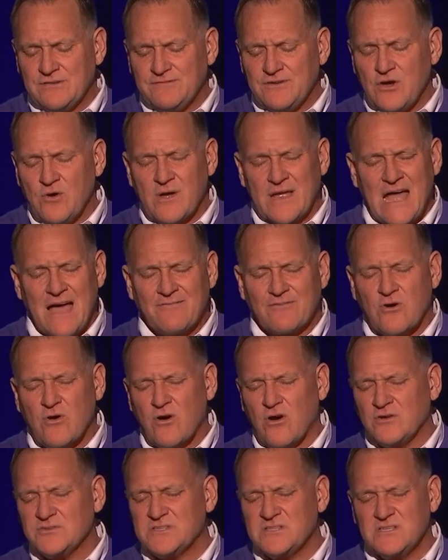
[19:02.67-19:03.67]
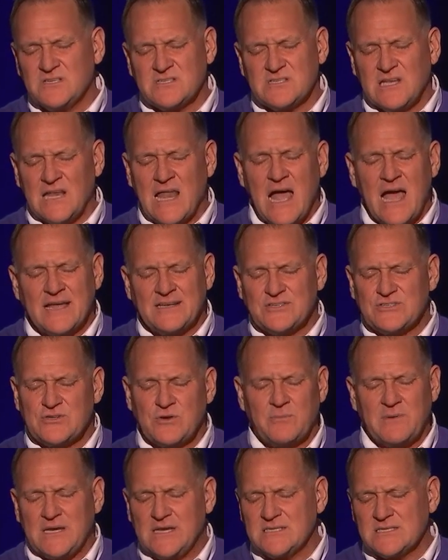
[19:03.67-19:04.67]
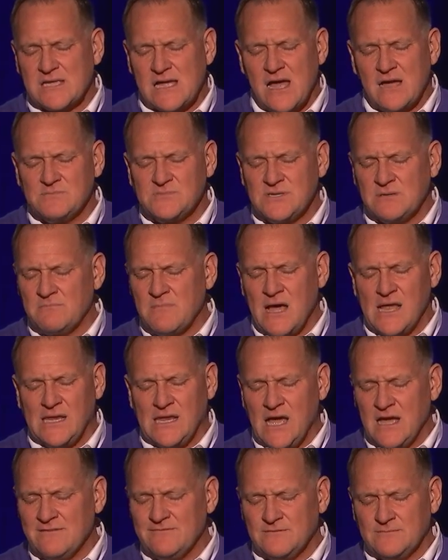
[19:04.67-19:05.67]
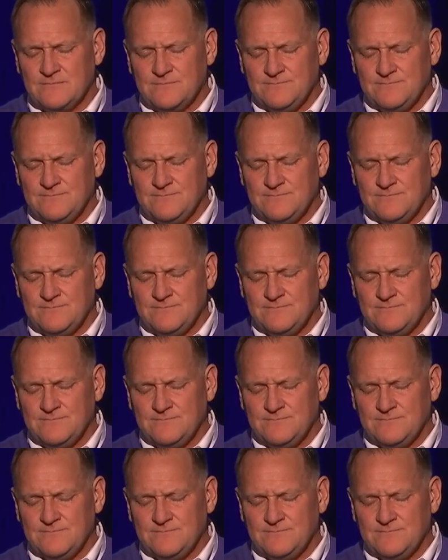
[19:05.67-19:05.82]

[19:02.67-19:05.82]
of knowing I've crossed this line so many times in my life,